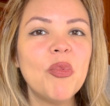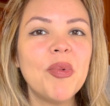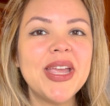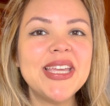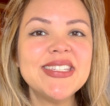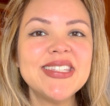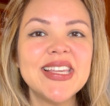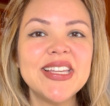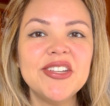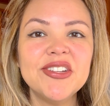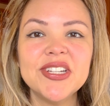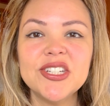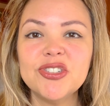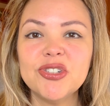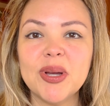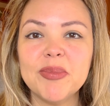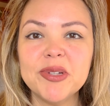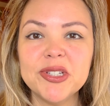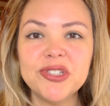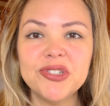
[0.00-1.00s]
ways that you can
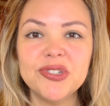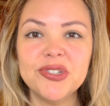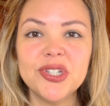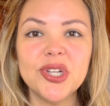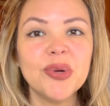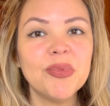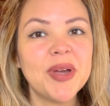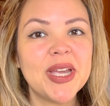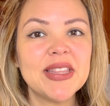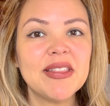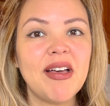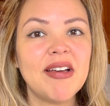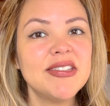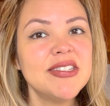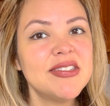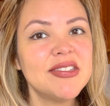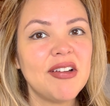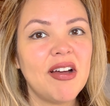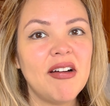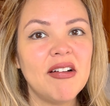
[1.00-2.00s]
troubleshoot your weight
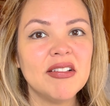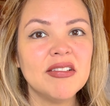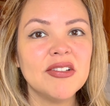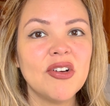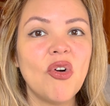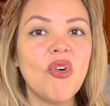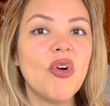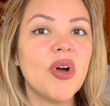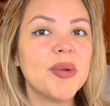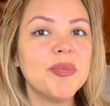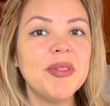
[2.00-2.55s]
loss stall or